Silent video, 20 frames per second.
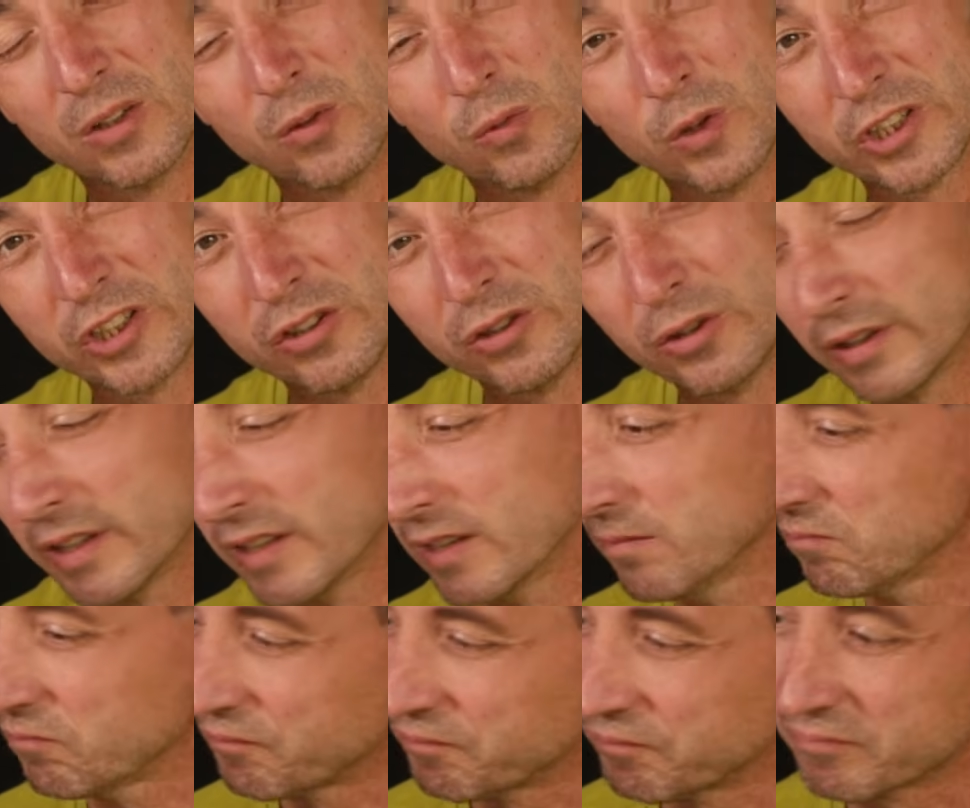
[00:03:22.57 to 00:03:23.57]
What you do
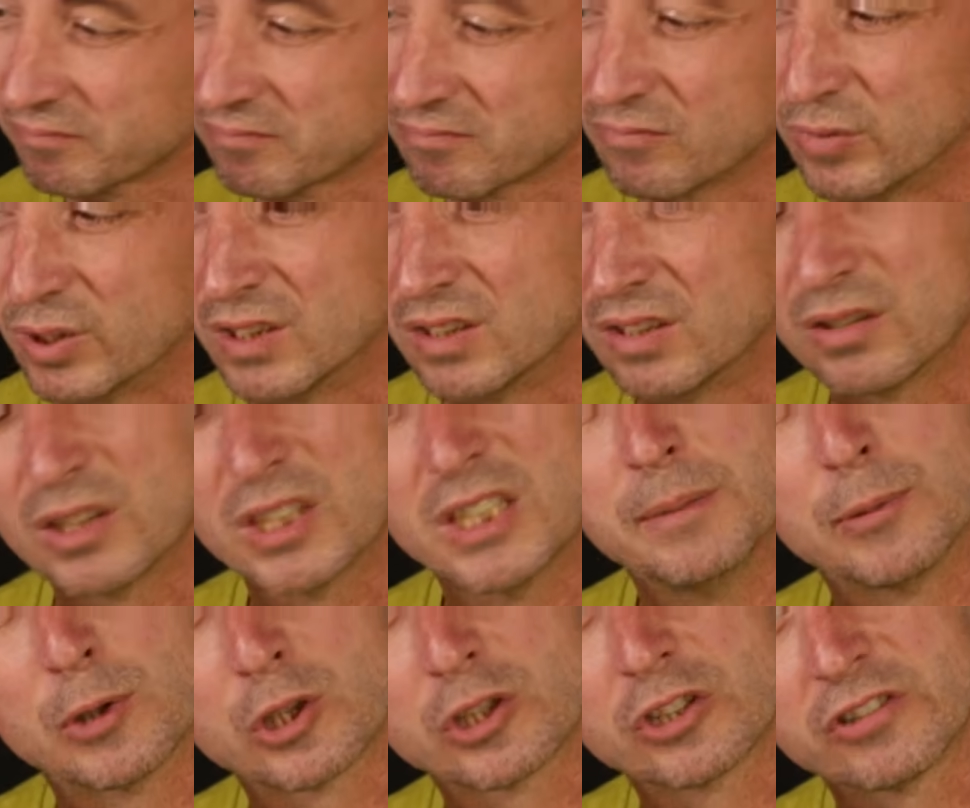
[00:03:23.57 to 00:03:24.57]
then? Well,
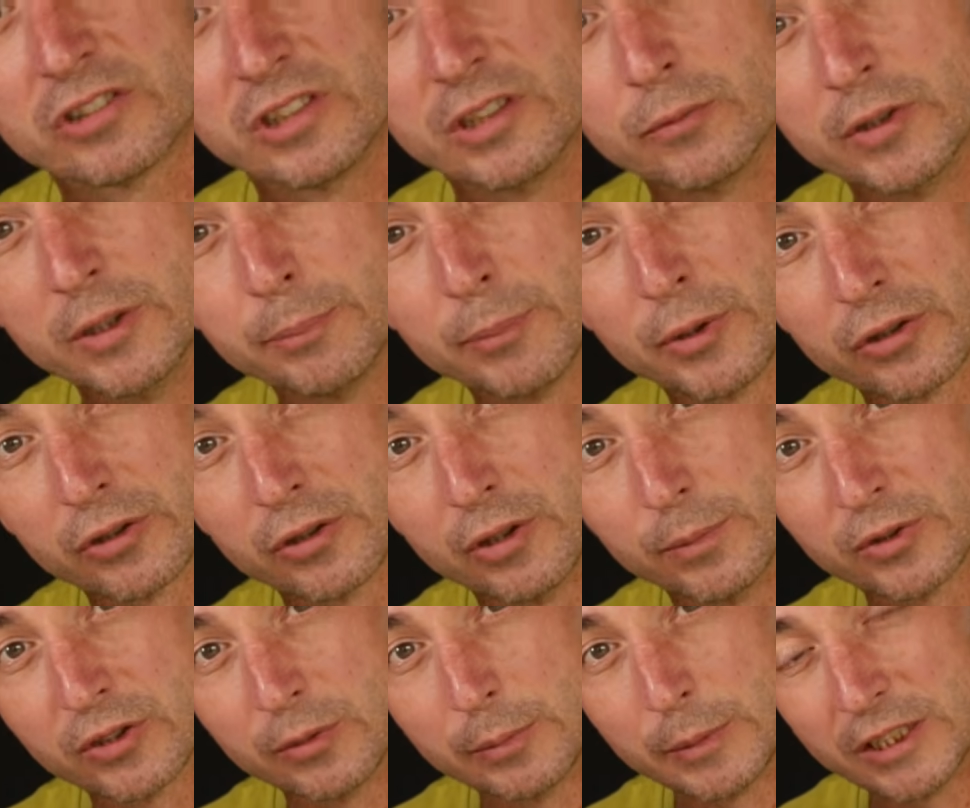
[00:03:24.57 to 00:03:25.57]
emergency repot
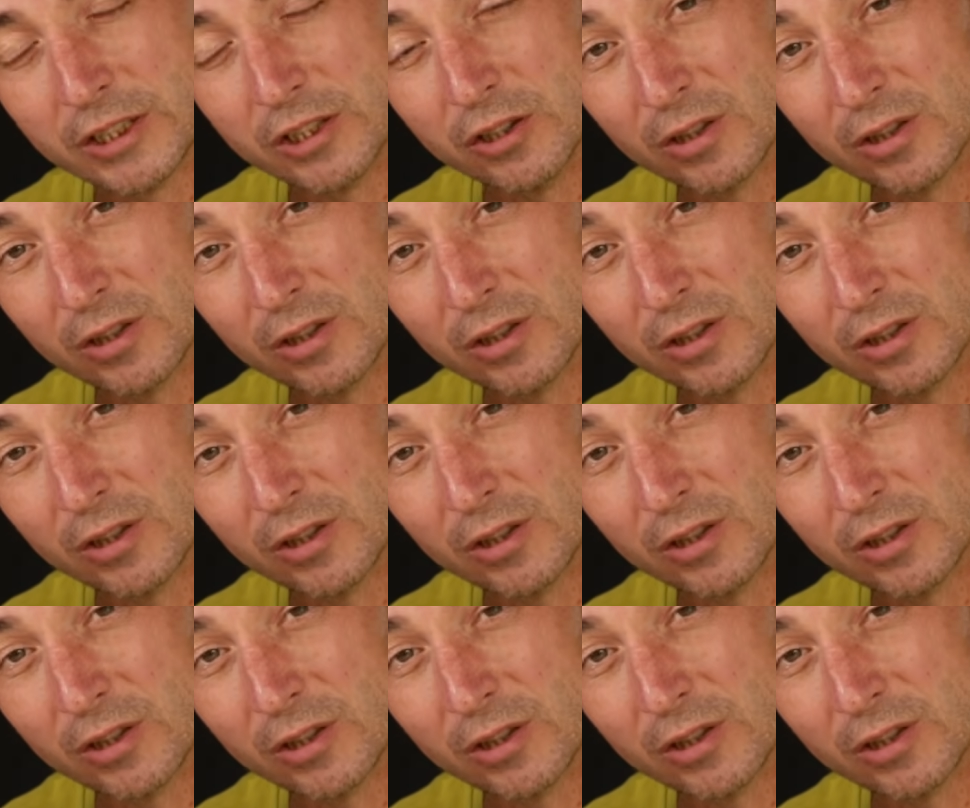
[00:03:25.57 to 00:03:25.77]
comes to mind.